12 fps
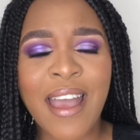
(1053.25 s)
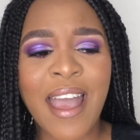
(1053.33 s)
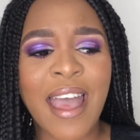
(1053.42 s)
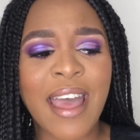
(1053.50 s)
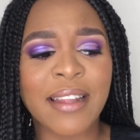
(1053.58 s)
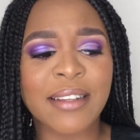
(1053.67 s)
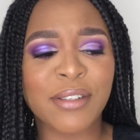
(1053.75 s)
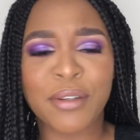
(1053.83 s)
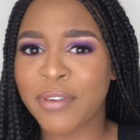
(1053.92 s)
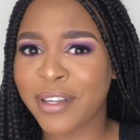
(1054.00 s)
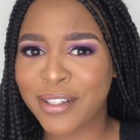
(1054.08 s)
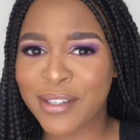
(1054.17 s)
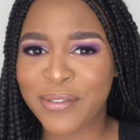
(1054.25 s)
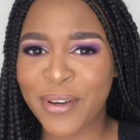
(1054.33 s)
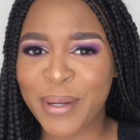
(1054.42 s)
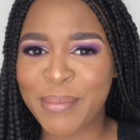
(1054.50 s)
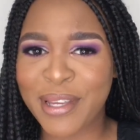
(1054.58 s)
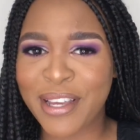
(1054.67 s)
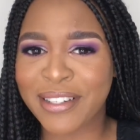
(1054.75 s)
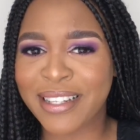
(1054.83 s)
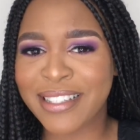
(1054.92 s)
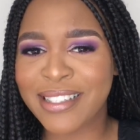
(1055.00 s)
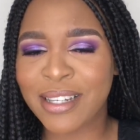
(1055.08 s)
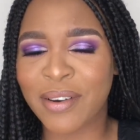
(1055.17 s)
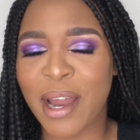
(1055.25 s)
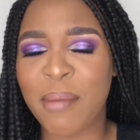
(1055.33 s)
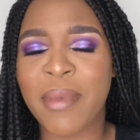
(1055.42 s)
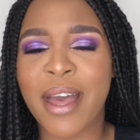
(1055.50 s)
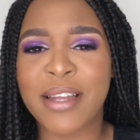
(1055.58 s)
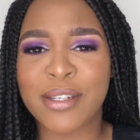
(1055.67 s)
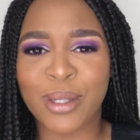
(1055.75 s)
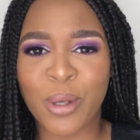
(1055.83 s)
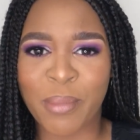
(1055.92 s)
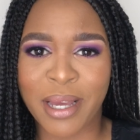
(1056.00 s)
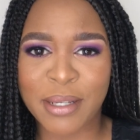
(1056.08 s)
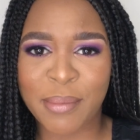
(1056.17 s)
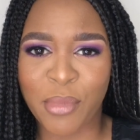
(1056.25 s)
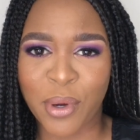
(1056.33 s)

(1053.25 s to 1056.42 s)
and don't forget to follow me on Instagram at Chumani.